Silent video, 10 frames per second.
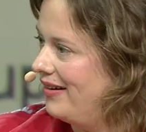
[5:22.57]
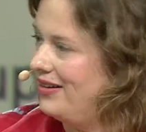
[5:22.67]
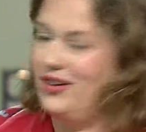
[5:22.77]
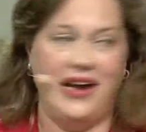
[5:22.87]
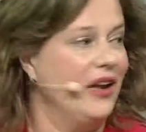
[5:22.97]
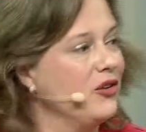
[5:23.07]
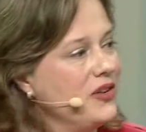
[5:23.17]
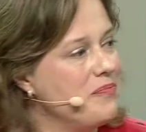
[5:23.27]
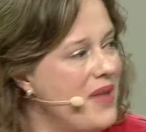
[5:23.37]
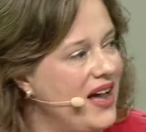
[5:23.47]
you cannot
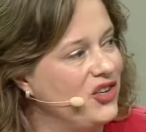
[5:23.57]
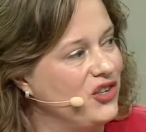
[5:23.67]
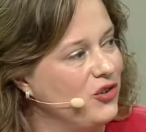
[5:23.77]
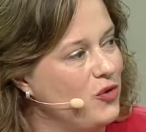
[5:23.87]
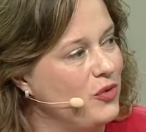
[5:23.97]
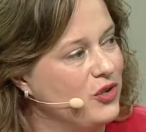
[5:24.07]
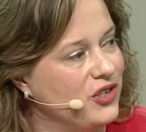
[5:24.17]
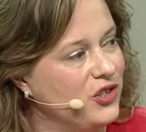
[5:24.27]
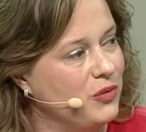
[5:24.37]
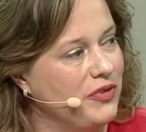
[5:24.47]
imagine almost
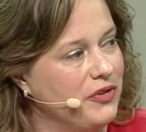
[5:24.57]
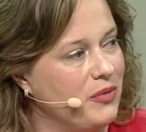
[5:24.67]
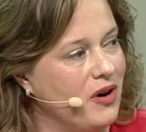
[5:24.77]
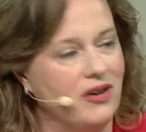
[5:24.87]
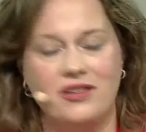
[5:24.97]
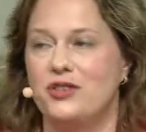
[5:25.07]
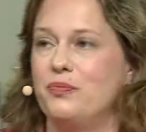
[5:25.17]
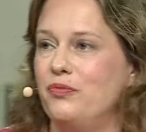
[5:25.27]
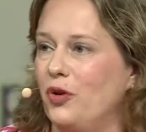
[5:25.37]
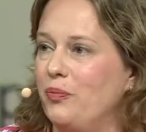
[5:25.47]
in some of the markets
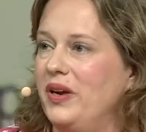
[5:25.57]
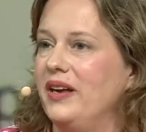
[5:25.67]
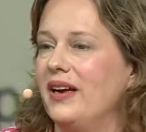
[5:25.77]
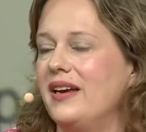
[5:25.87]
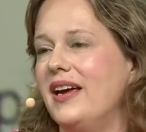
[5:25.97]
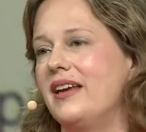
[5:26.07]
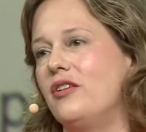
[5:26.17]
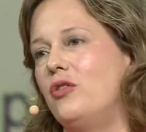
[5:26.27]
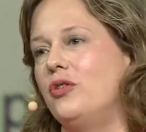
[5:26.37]
not being, and again,